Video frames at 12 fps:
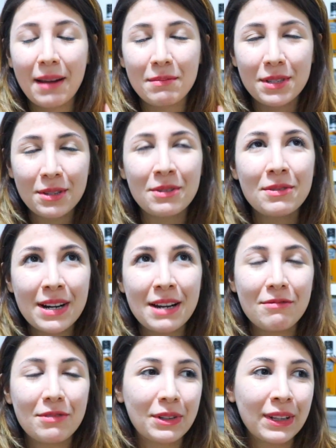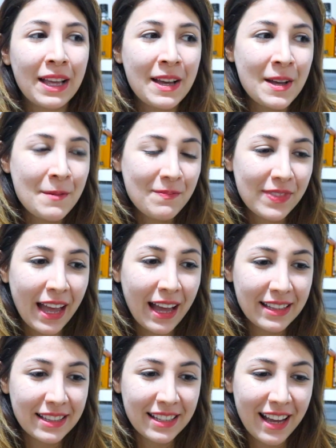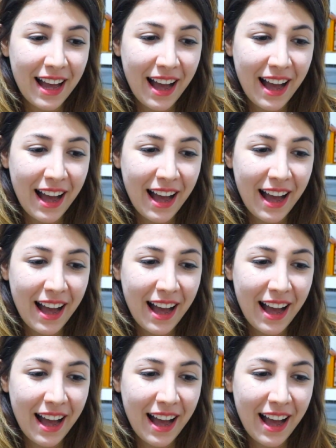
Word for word: I'm so grateful that